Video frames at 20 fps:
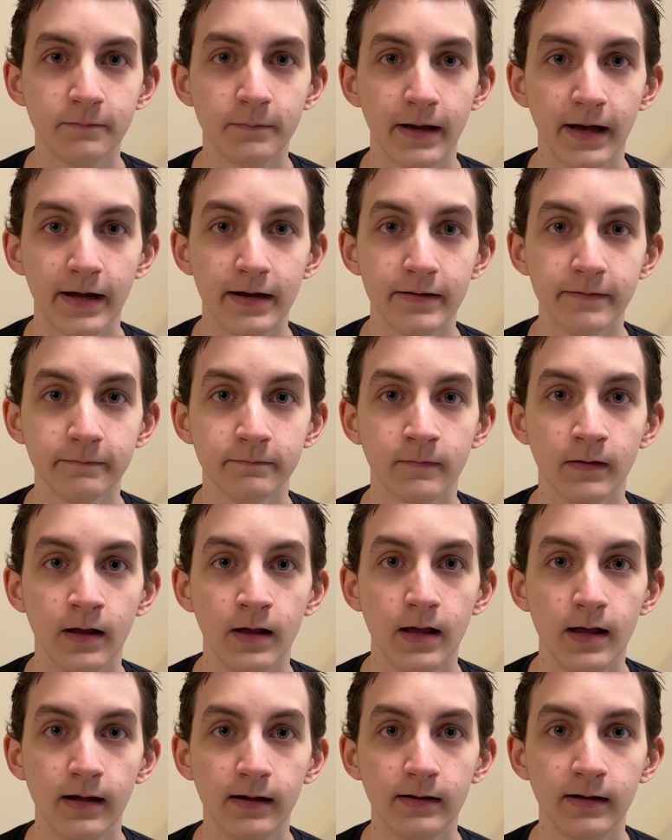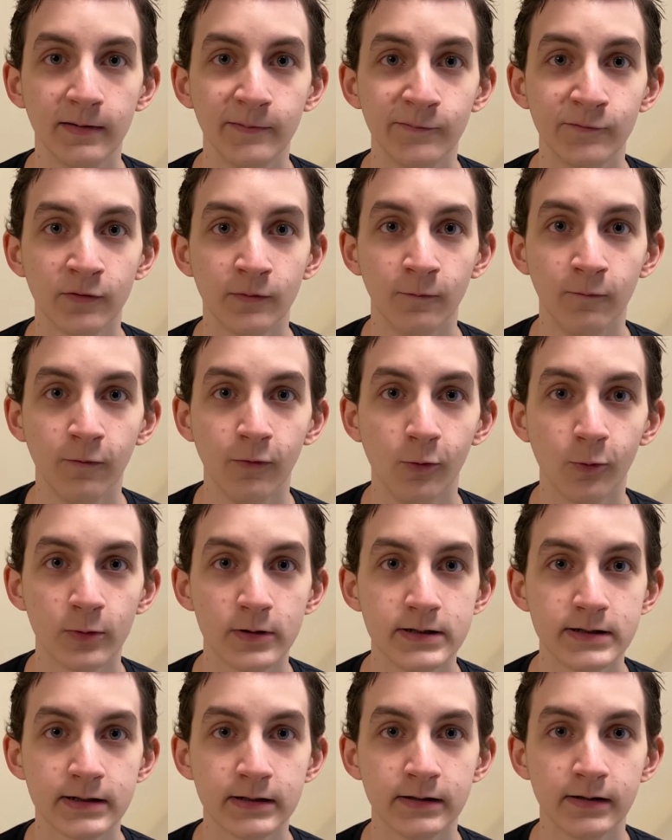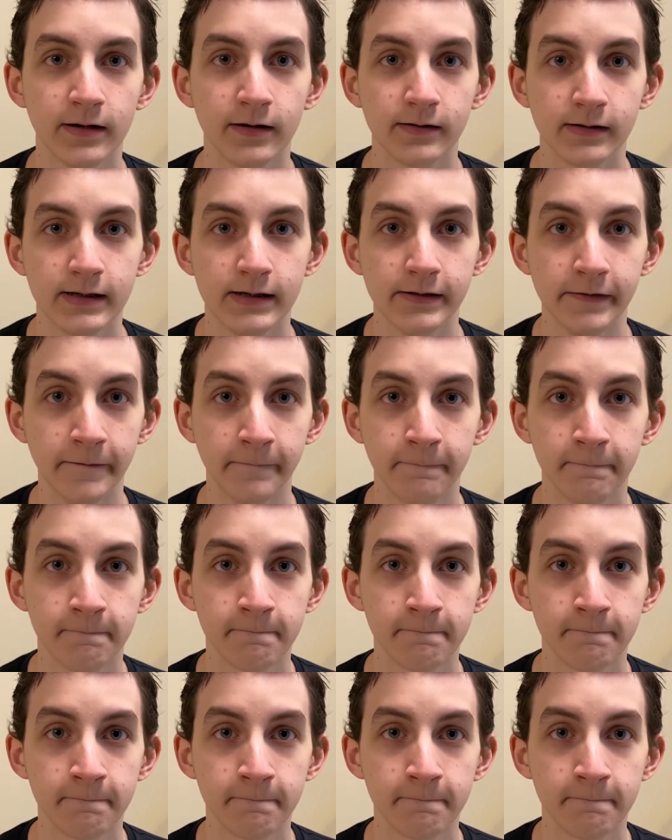Patton, and I'm from Florence, Kentucky.